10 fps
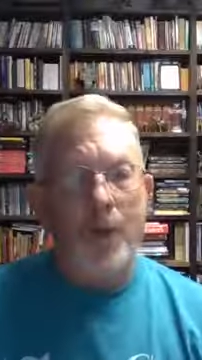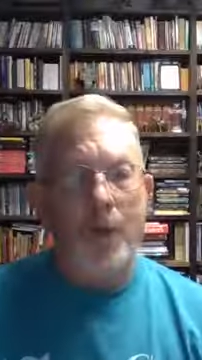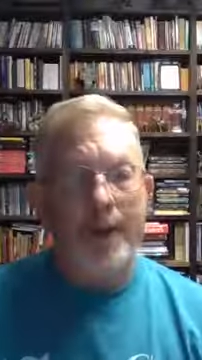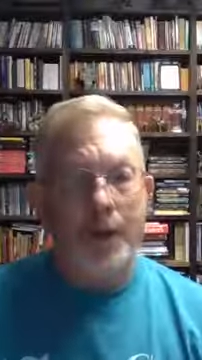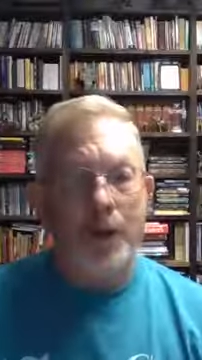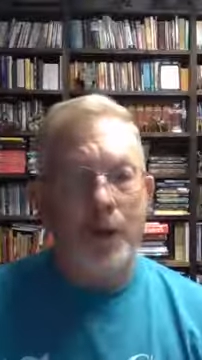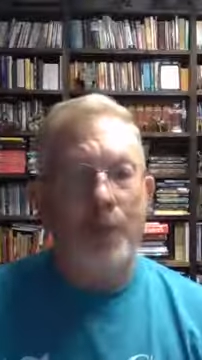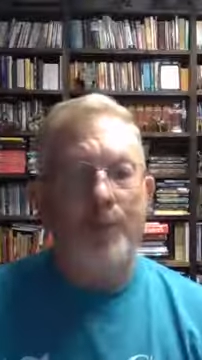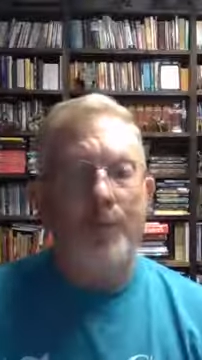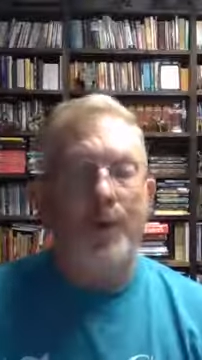what we can
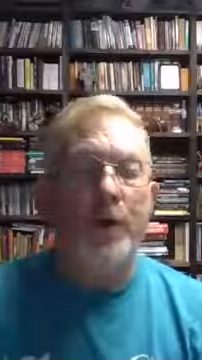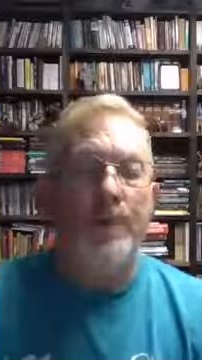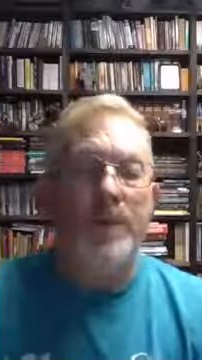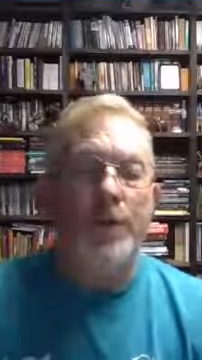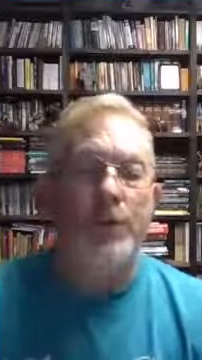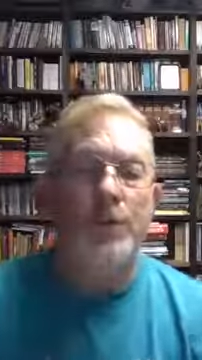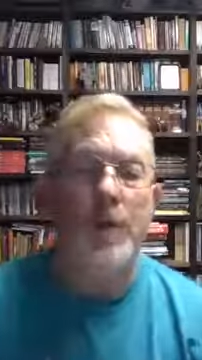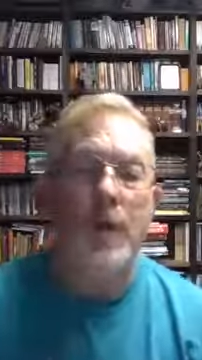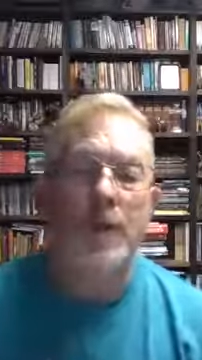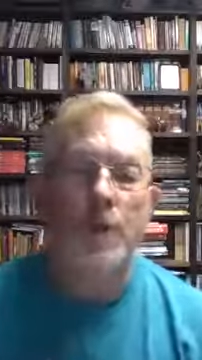do. If we misuse
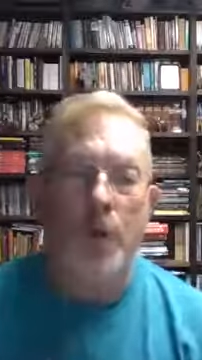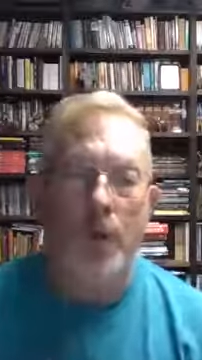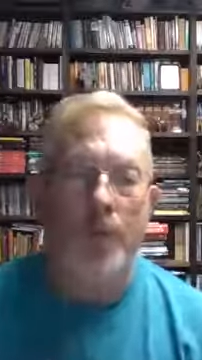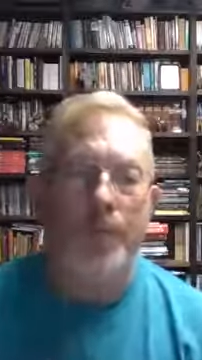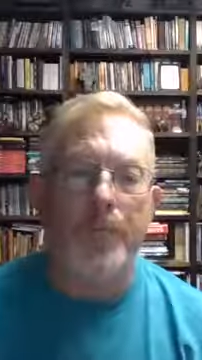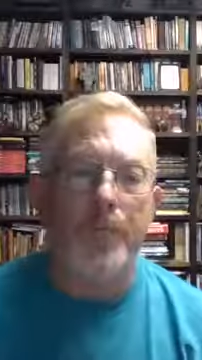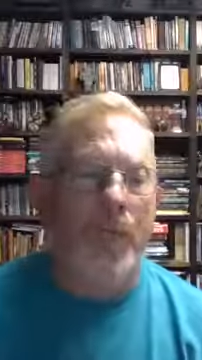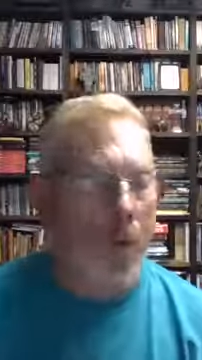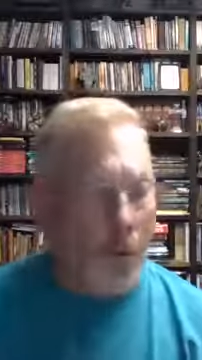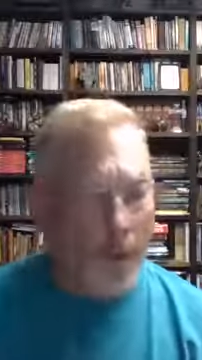God's word for the
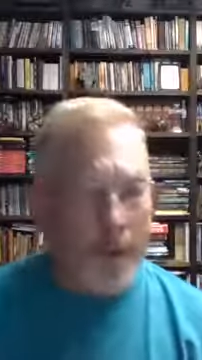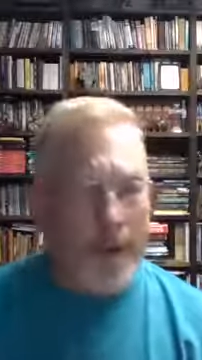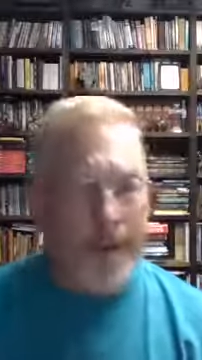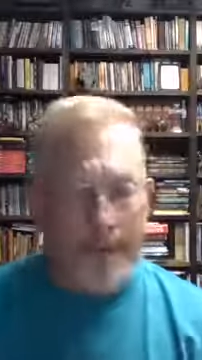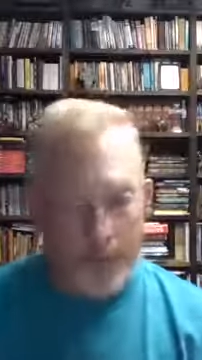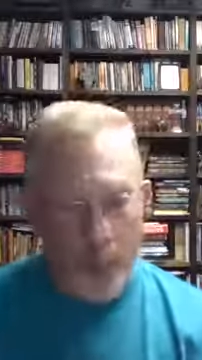wrong way, in the